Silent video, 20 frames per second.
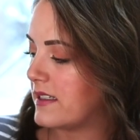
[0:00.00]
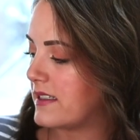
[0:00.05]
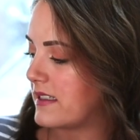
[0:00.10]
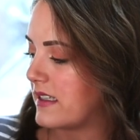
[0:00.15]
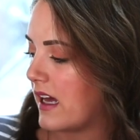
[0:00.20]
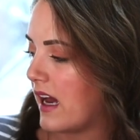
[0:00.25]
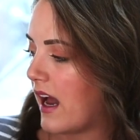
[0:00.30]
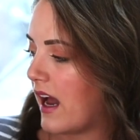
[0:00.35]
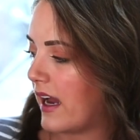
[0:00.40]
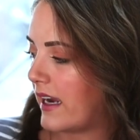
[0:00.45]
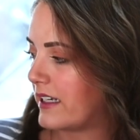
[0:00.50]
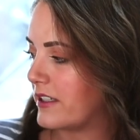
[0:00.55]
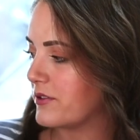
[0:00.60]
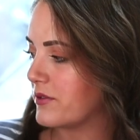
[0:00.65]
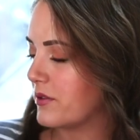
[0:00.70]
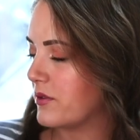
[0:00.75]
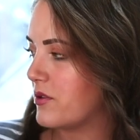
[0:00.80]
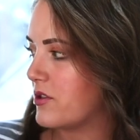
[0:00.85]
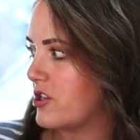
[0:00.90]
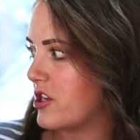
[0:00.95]
It's the
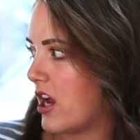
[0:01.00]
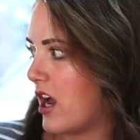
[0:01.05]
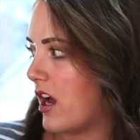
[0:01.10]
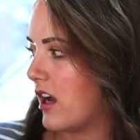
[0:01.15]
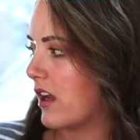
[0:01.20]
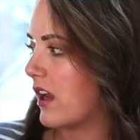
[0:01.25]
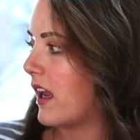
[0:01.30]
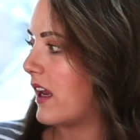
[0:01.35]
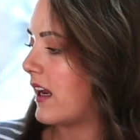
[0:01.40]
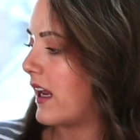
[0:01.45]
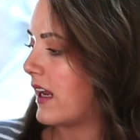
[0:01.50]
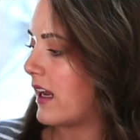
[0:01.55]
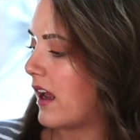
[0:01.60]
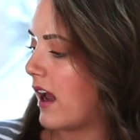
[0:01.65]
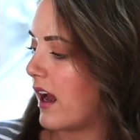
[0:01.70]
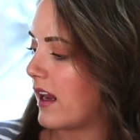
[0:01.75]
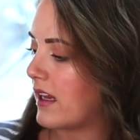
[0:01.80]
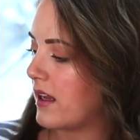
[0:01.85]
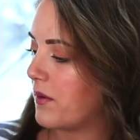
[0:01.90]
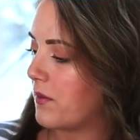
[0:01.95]
HydroJug, and I
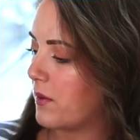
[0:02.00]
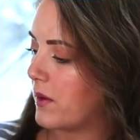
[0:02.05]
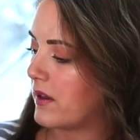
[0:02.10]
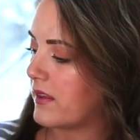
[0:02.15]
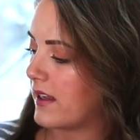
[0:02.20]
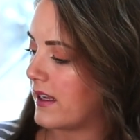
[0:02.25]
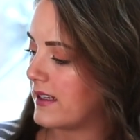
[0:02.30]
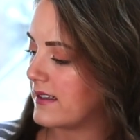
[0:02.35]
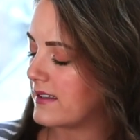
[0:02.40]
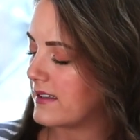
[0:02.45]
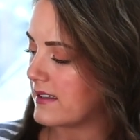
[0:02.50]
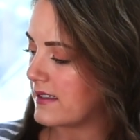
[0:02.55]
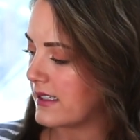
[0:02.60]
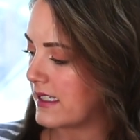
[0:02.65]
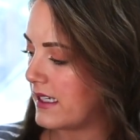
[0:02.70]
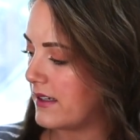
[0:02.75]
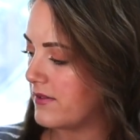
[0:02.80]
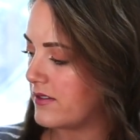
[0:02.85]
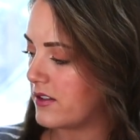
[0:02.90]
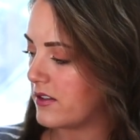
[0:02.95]
got it with a sleeve.